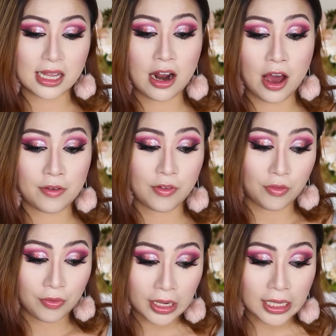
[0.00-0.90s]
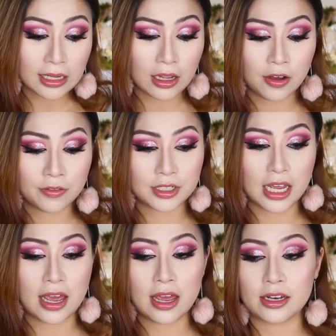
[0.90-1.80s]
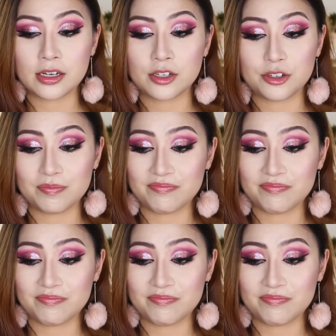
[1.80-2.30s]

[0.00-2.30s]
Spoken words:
that I've really loved, and